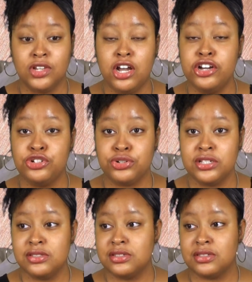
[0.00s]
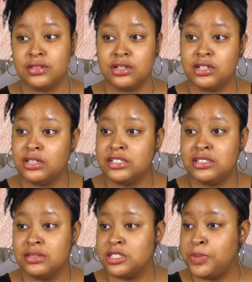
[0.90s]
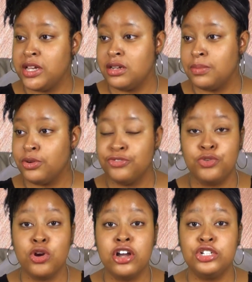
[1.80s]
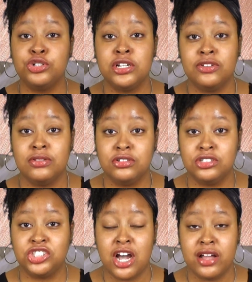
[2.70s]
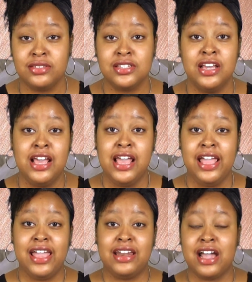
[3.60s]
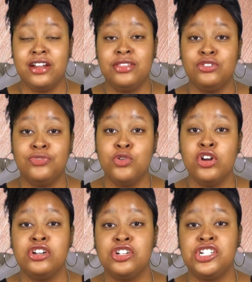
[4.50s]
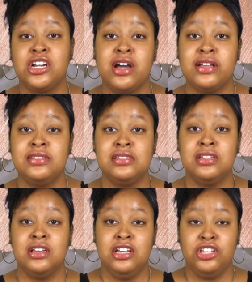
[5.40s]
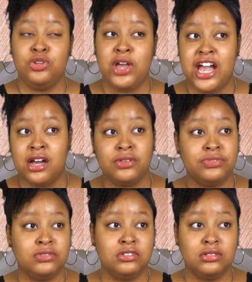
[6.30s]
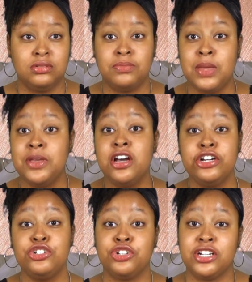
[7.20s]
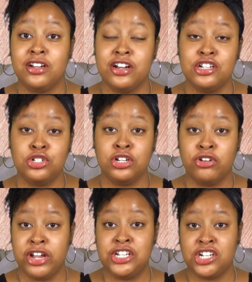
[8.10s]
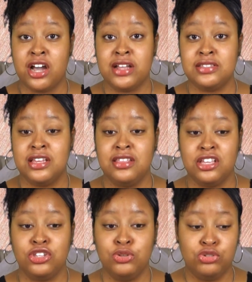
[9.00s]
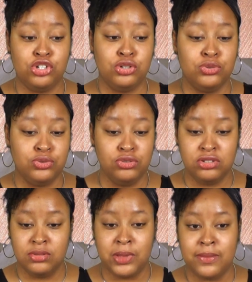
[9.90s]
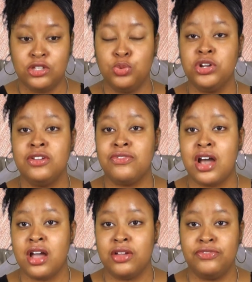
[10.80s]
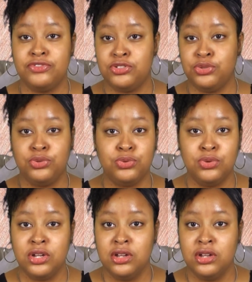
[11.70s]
hundreds, let's pick a number, 400 shots, and out of those 400 shots you have maybe 100 great shots, and then you choose maybe 25 to